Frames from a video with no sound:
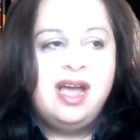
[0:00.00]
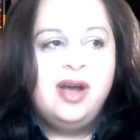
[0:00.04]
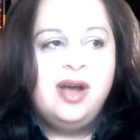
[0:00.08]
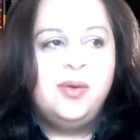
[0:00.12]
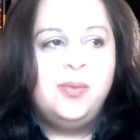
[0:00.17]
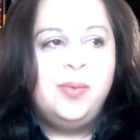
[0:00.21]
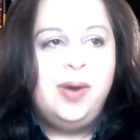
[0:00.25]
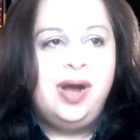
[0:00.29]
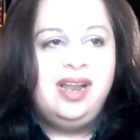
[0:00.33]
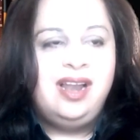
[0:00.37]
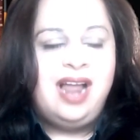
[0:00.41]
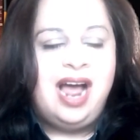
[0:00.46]

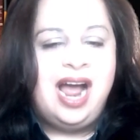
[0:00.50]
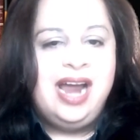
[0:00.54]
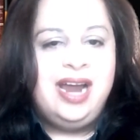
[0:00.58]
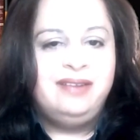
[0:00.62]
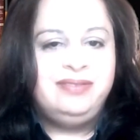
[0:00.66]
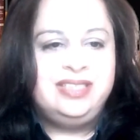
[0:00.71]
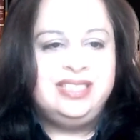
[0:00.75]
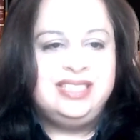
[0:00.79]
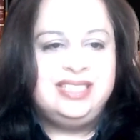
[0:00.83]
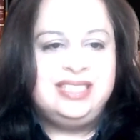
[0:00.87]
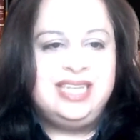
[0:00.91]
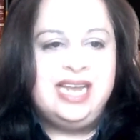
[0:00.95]
Well, I
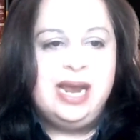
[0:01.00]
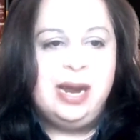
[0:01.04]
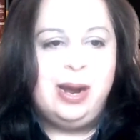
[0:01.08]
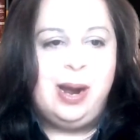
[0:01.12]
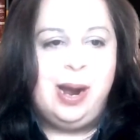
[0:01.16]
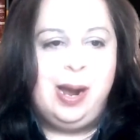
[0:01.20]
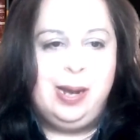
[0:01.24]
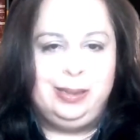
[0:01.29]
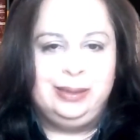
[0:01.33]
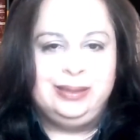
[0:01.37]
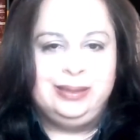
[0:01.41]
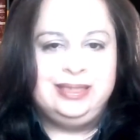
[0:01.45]
have to say
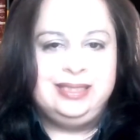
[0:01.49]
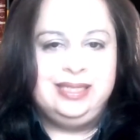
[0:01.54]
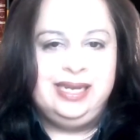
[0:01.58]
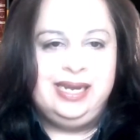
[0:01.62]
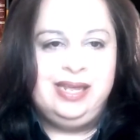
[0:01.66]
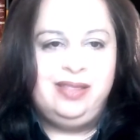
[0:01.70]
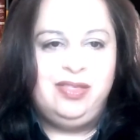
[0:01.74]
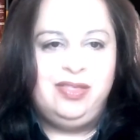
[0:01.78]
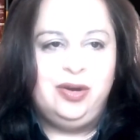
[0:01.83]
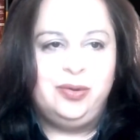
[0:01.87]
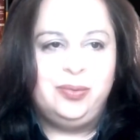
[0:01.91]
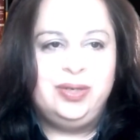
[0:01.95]

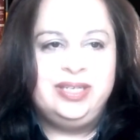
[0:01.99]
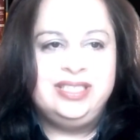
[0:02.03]
honestly, there